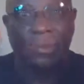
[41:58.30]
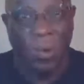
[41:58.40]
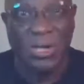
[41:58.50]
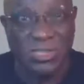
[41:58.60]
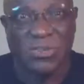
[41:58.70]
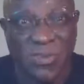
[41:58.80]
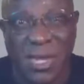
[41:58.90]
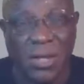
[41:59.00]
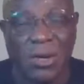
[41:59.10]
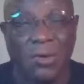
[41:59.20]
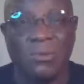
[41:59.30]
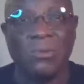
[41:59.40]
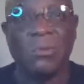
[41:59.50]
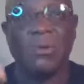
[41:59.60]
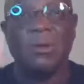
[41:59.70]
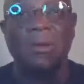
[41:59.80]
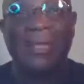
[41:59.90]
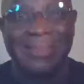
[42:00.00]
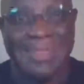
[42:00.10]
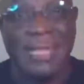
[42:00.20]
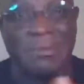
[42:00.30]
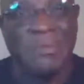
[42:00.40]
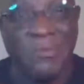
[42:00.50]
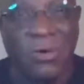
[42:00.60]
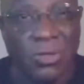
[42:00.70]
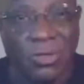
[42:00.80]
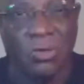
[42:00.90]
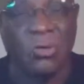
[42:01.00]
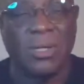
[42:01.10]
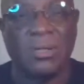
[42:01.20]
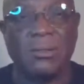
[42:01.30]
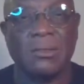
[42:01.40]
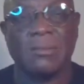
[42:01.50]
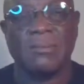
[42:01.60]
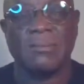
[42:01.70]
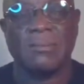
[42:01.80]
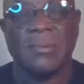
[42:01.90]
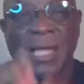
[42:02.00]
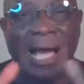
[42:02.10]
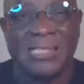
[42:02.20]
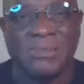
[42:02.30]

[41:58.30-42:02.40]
Watch the video. Think before you do it. I